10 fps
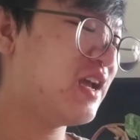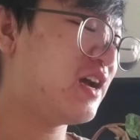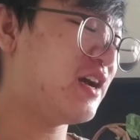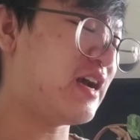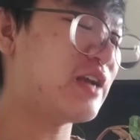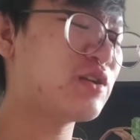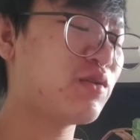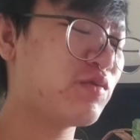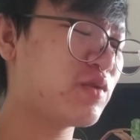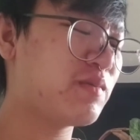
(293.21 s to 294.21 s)
I
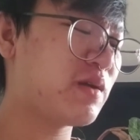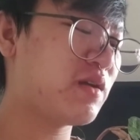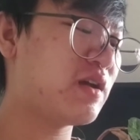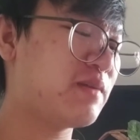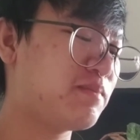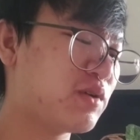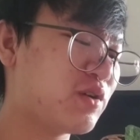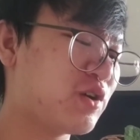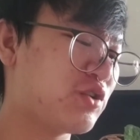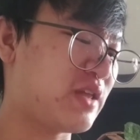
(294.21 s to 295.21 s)
don't remember
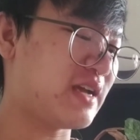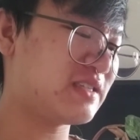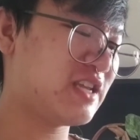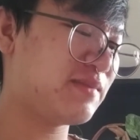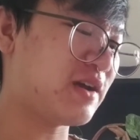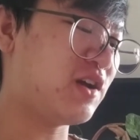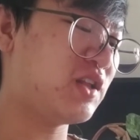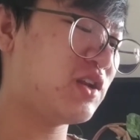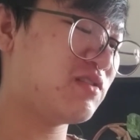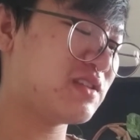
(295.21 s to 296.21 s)
her last name. All
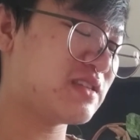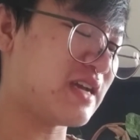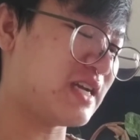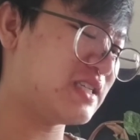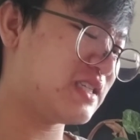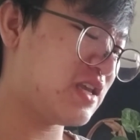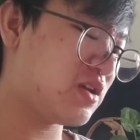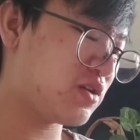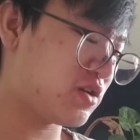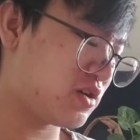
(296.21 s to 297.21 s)
I know is that I see
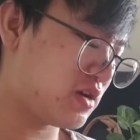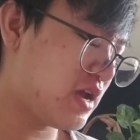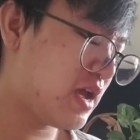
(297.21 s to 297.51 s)
her